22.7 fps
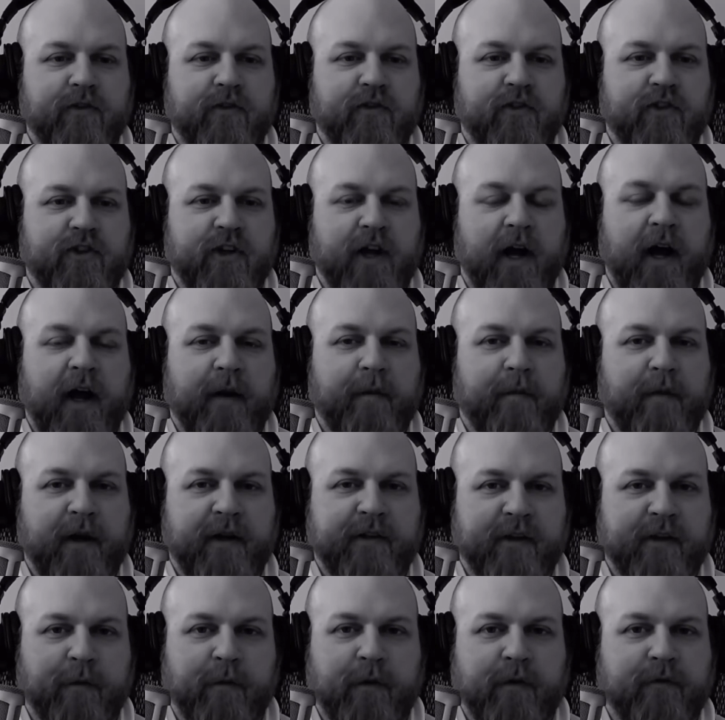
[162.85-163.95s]
shot by
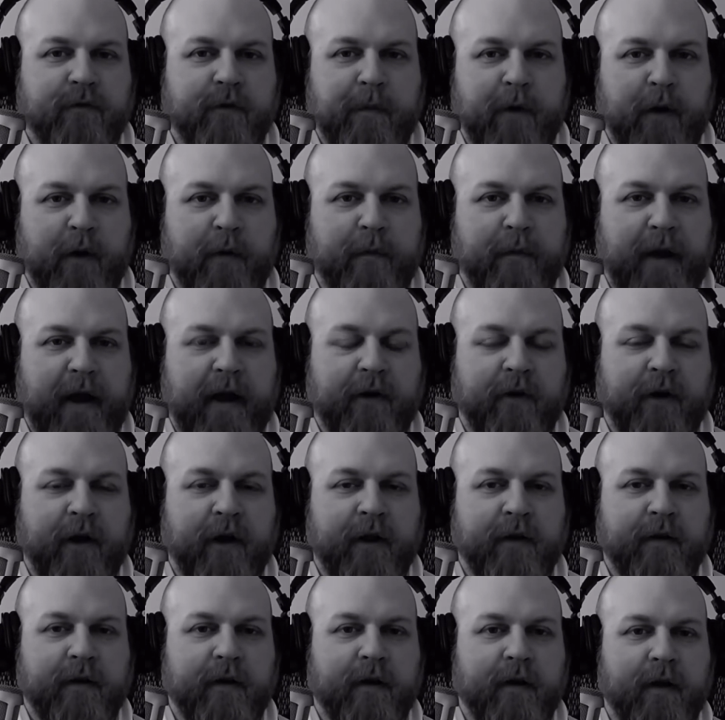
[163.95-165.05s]
someone from her
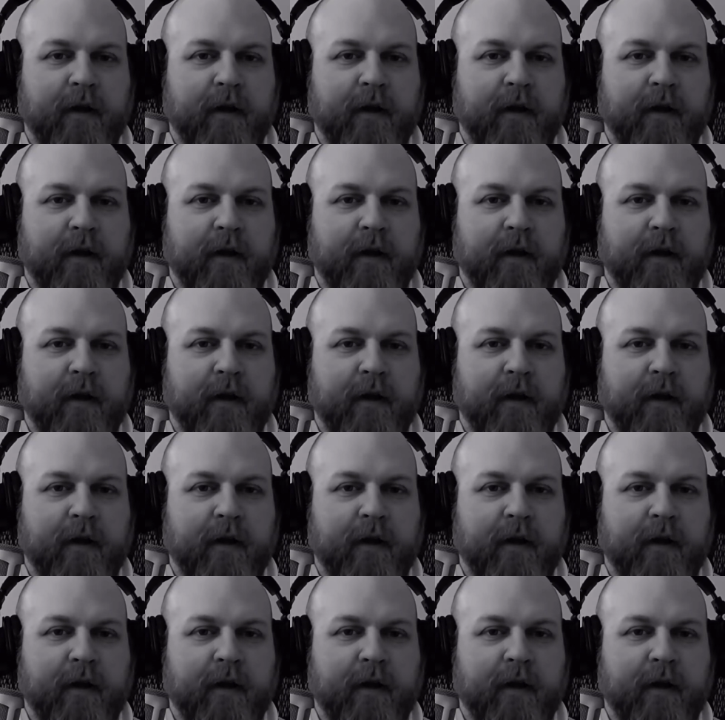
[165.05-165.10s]
background